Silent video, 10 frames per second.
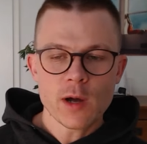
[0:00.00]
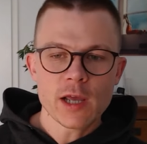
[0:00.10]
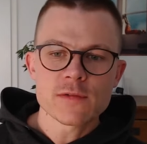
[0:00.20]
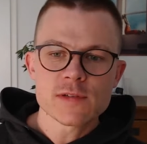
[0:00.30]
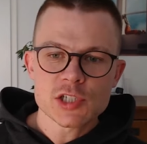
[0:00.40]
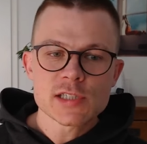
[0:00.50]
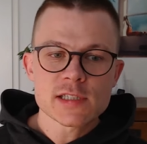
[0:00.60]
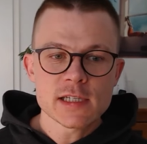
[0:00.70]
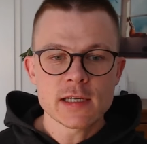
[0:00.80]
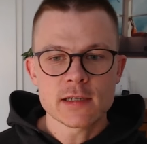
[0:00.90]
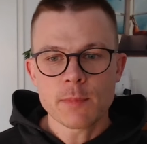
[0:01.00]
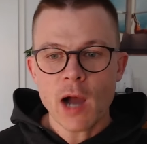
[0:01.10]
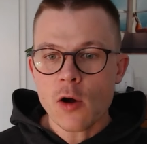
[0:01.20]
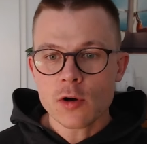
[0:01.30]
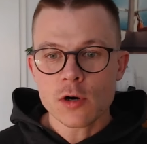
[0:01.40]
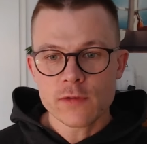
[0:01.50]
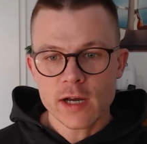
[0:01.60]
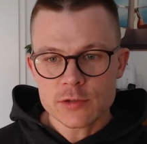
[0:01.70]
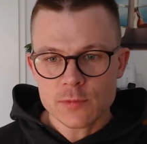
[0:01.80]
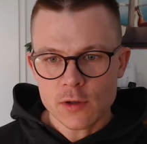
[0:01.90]
way of just seeing the power of
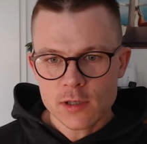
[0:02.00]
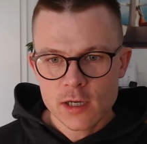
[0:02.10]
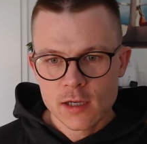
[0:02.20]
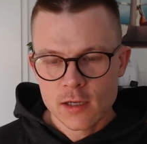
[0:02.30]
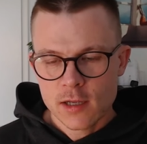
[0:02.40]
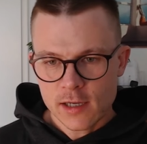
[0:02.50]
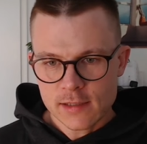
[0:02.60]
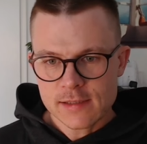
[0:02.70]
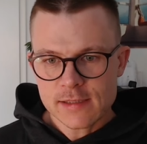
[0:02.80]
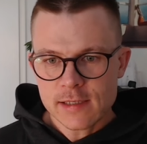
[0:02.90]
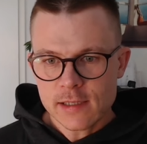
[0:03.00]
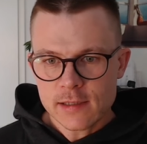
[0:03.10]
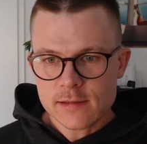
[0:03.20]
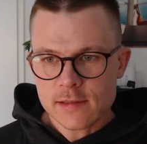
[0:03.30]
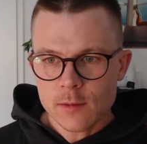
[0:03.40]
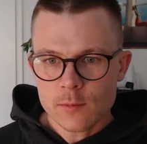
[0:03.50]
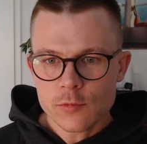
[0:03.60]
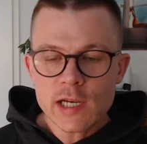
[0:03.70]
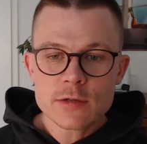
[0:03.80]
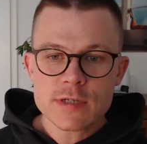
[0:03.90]
Edgewonk and seeing some
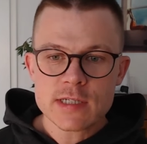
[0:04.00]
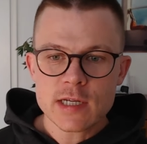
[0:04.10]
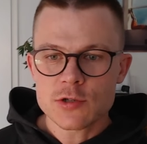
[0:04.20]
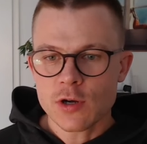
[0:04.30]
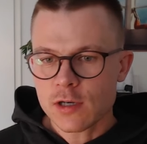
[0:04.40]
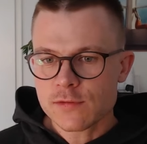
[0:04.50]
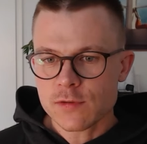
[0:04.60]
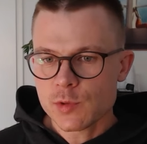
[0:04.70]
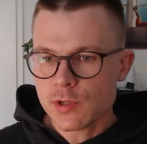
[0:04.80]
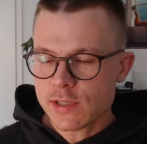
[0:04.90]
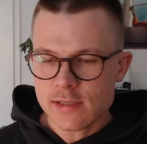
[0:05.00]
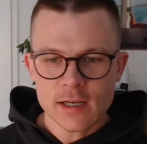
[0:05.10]
really interesting journals from users.